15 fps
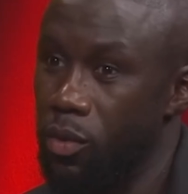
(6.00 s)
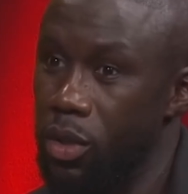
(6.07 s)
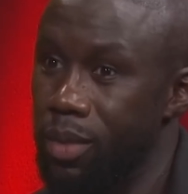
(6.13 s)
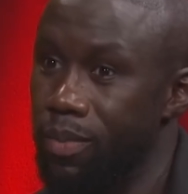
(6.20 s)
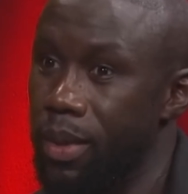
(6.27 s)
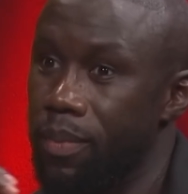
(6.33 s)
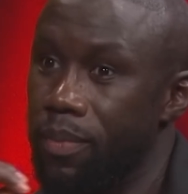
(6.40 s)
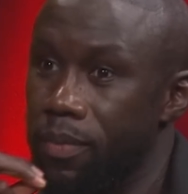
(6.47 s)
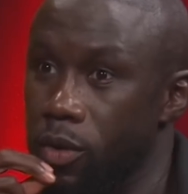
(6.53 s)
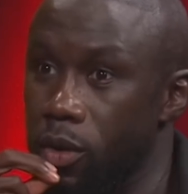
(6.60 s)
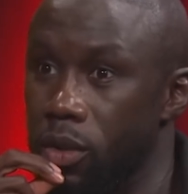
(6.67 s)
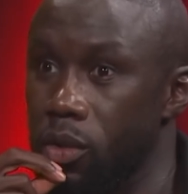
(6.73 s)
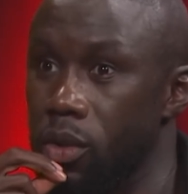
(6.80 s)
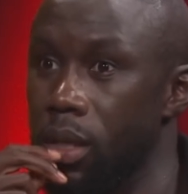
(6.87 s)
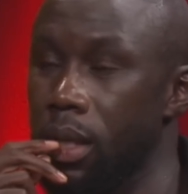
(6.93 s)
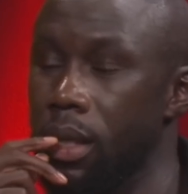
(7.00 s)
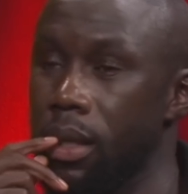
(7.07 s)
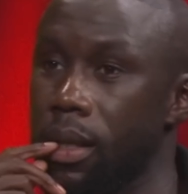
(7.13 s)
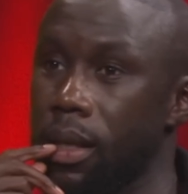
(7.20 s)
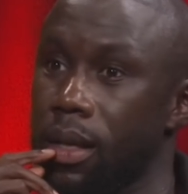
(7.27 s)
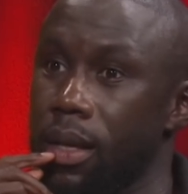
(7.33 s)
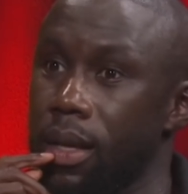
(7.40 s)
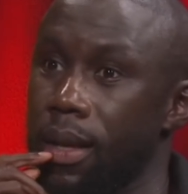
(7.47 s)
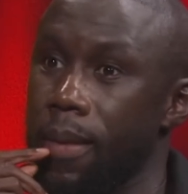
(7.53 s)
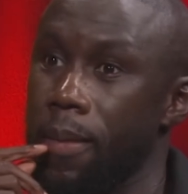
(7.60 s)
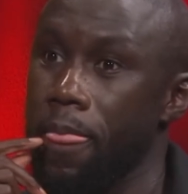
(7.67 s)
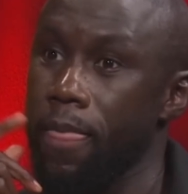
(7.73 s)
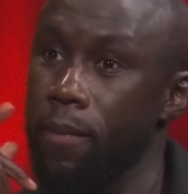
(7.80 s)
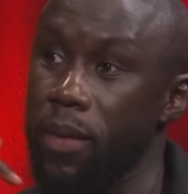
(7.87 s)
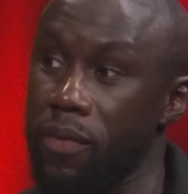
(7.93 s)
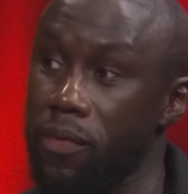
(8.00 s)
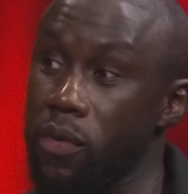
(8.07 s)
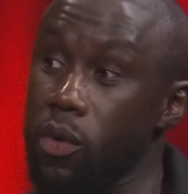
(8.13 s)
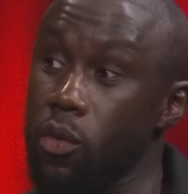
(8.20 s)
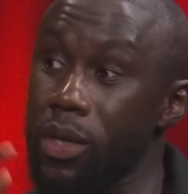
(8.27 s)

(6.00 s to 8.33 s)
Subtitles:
with Pep Guardiola? Before